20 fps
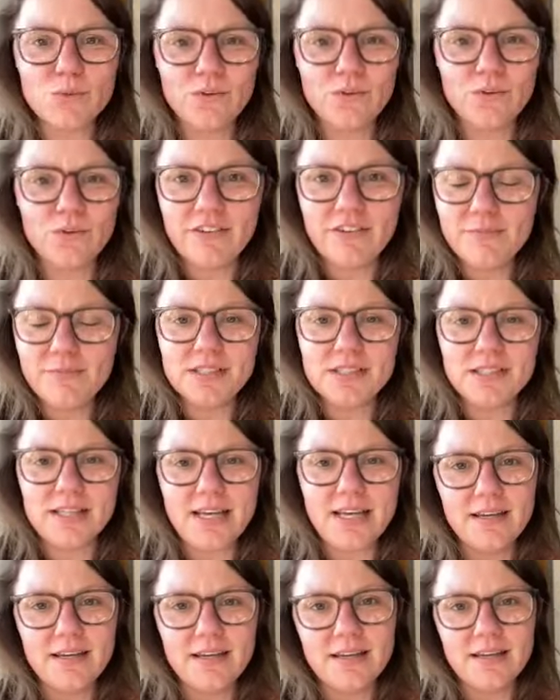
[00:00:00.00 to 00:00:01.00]
25%
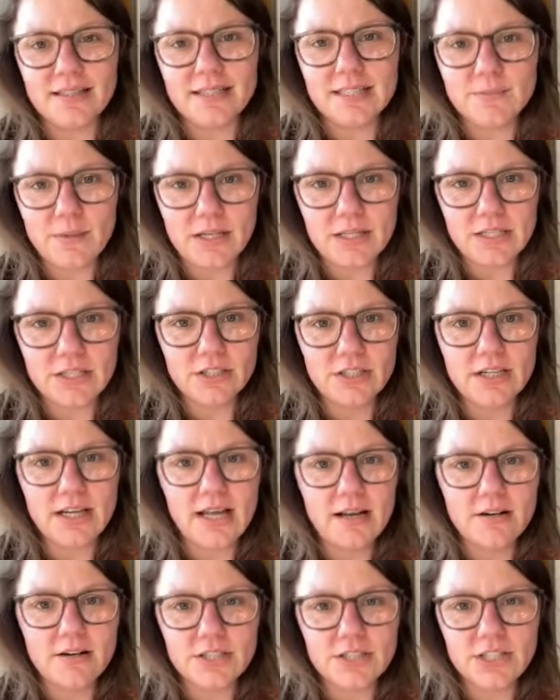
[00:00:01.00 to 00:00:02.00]
and spend your
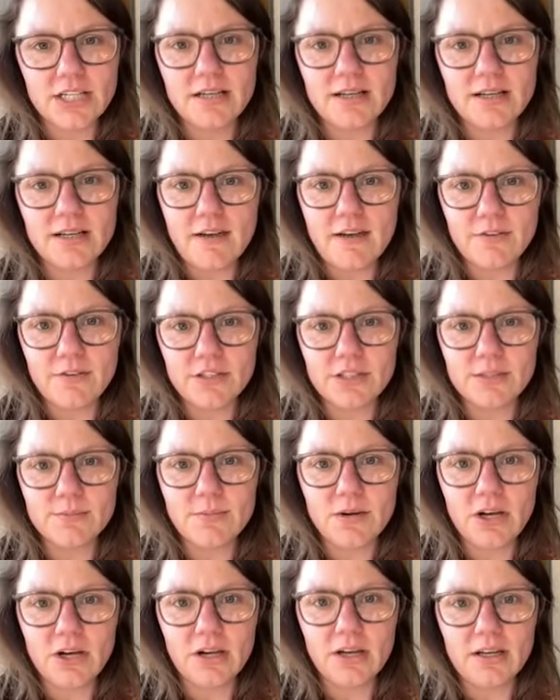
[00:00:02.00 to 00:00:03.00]
energy and efforts
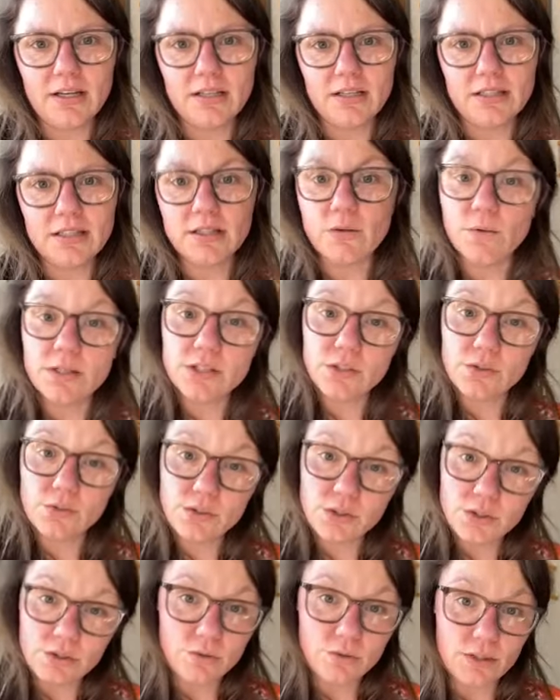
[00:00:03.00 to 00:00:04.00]
marketing to the ones
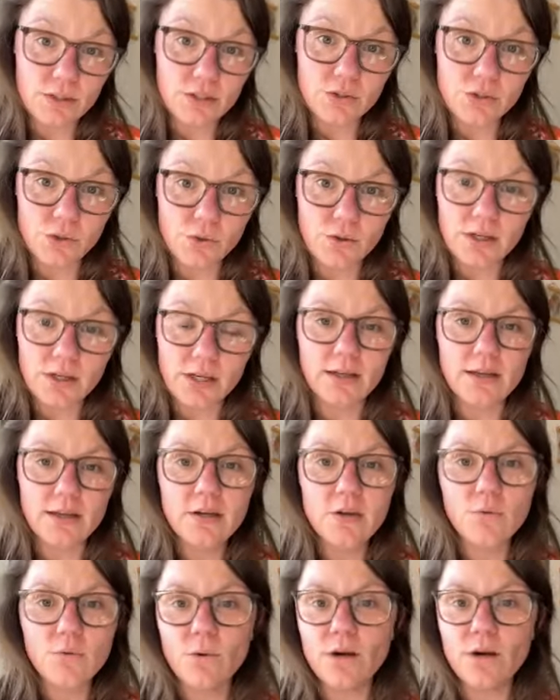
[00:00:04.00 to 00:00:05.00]
you do enjoy
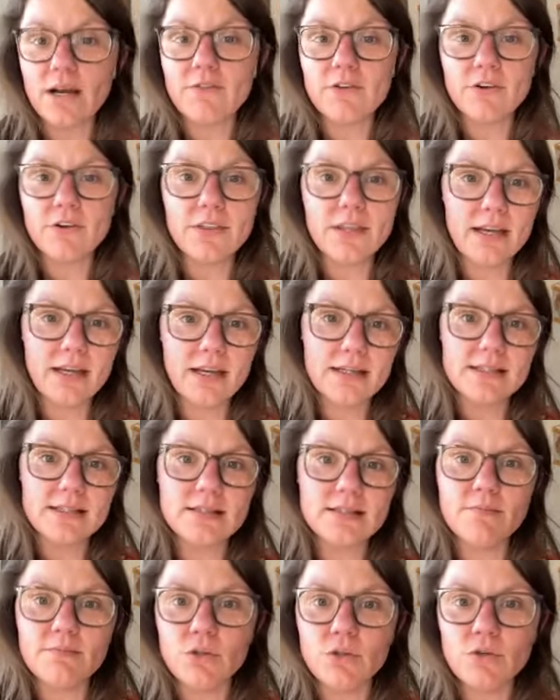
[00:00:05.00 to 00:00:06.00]
whatever that
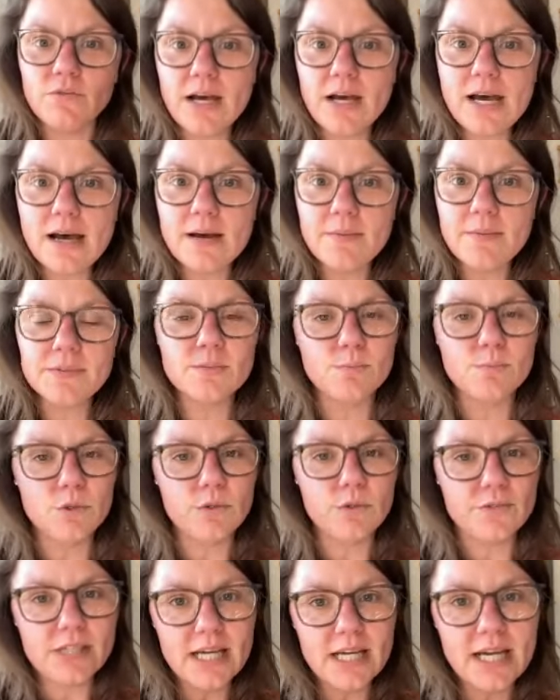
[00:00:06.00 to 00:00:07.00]
is move ups,
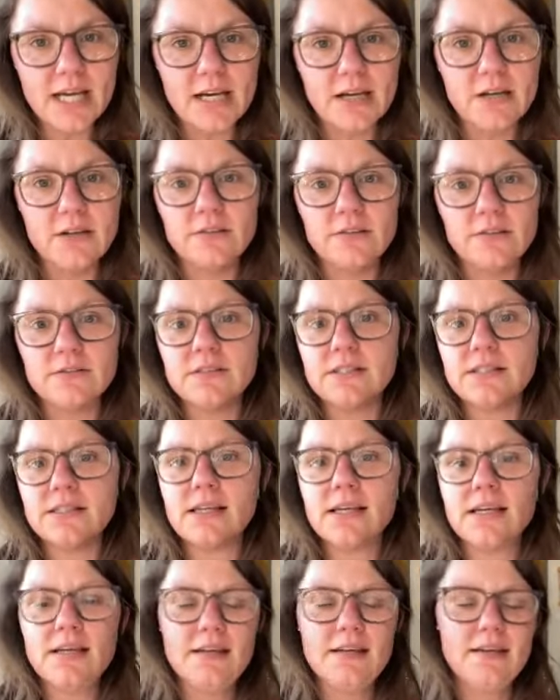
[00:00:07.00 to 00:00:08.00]
move
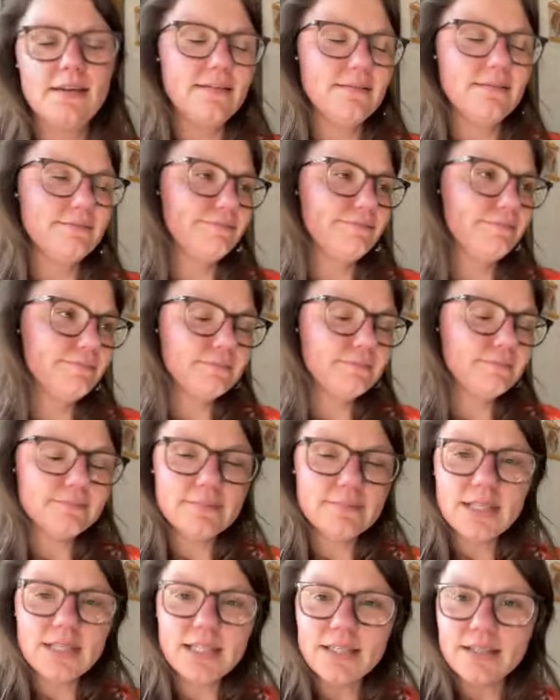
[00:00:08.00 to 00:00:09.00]
downs,
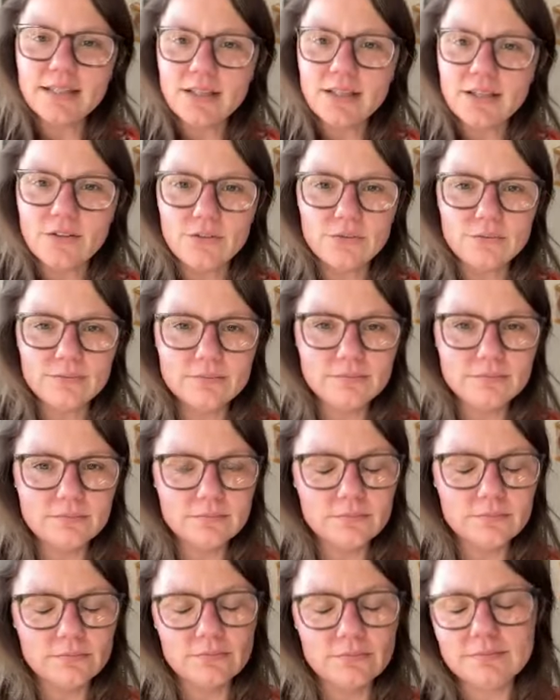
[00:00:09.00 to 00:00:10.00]
you know,
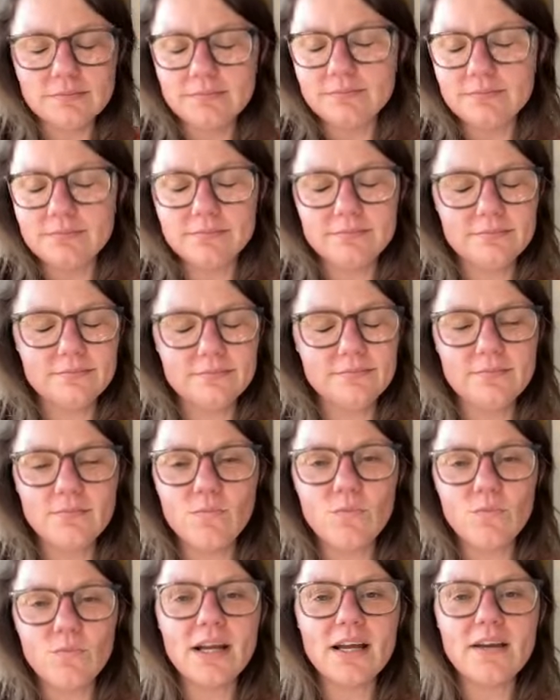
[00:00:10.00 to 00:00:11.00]

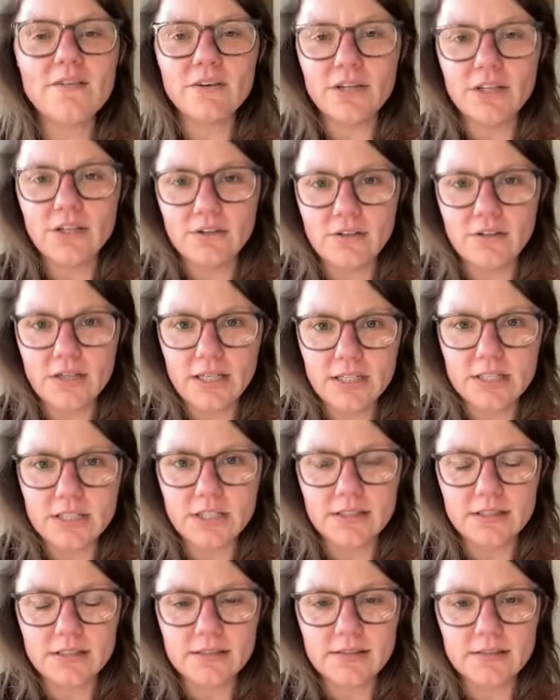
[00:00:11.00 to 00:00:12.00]
whatever your
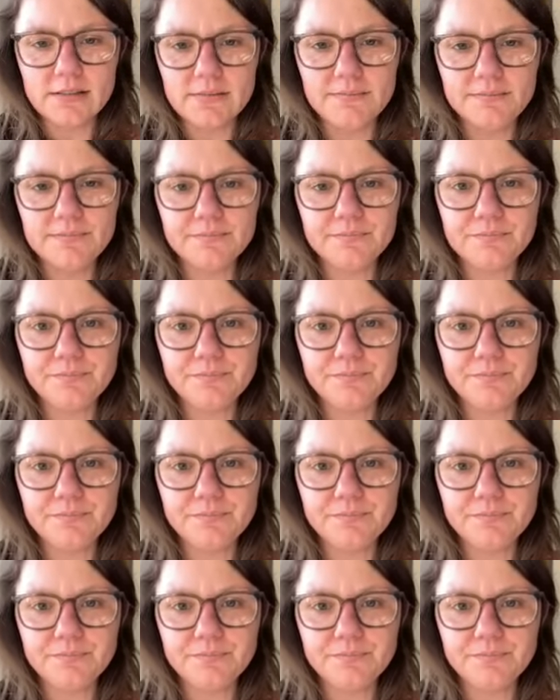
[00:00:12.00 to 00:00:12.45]
niche is.